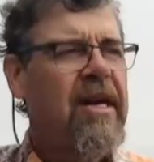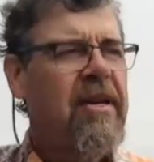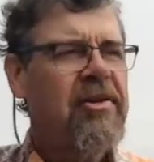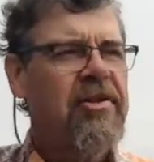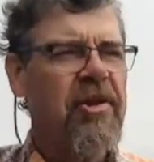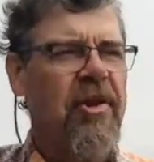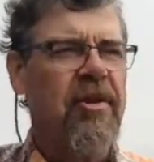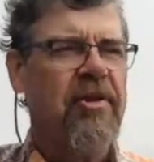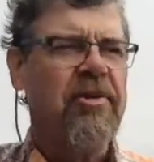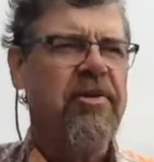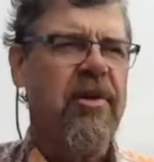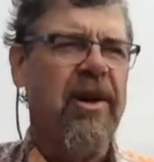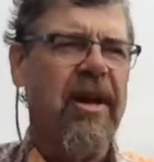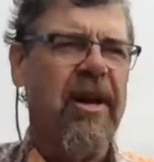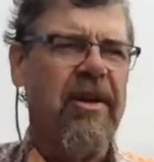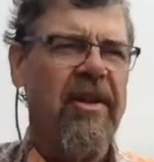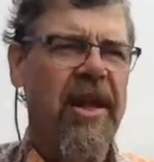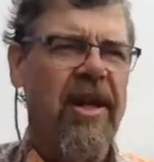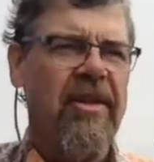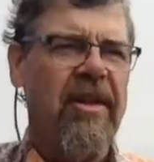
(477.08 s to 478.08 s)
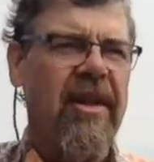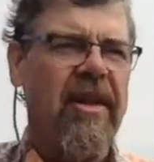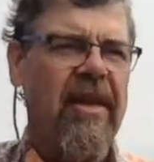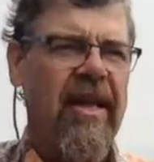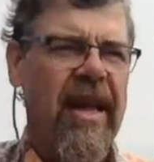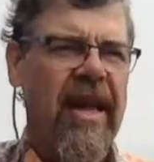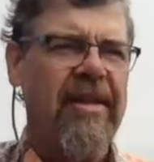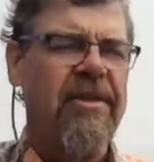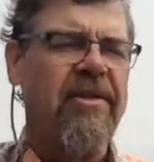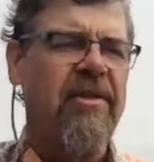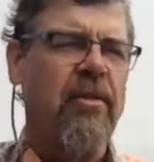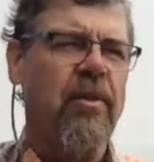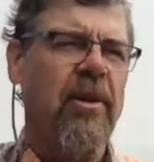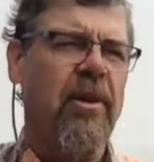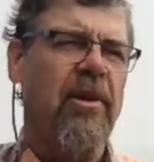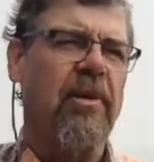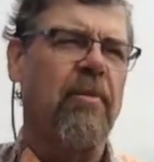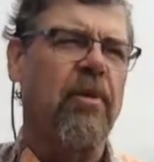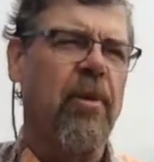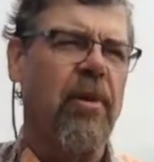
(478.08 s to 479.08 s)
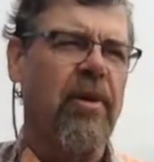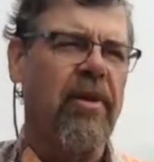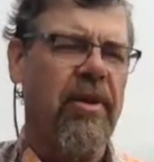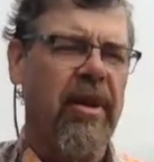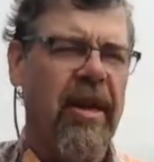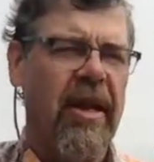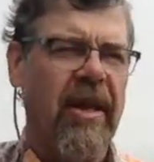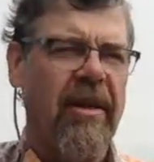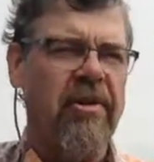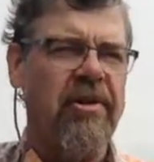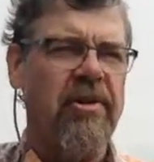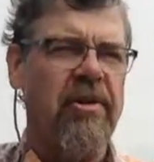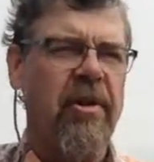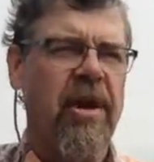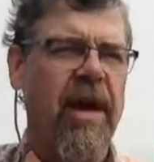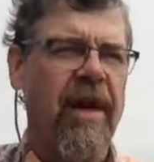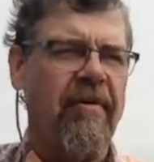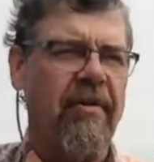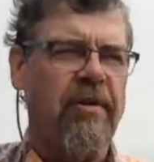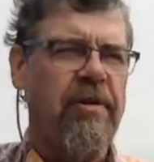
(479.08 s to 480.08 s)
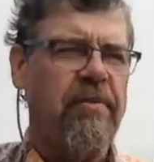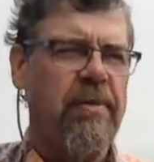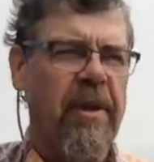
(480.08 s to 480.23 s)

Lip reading: So I think that's a real important thing, to have those